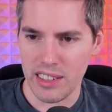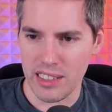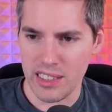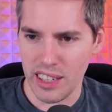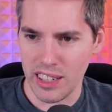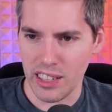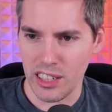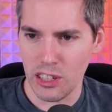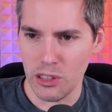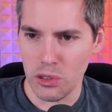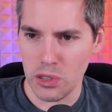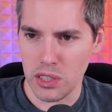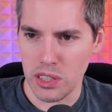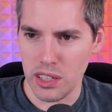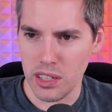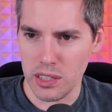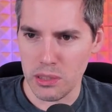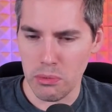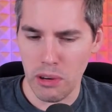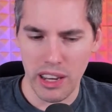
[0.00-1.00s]
It's like
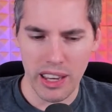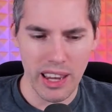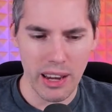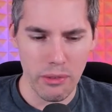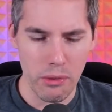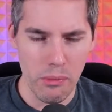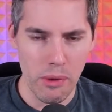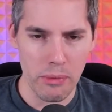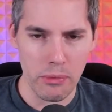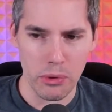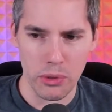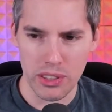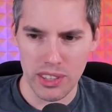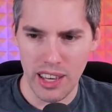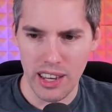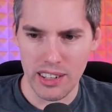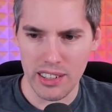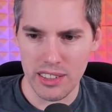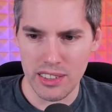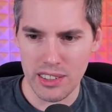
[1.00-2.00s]
useless. But I can't remember what
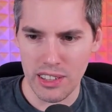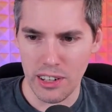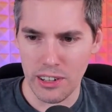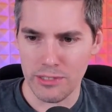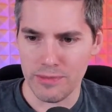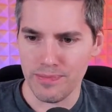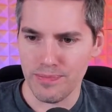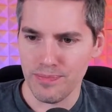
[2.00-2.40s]
that is though.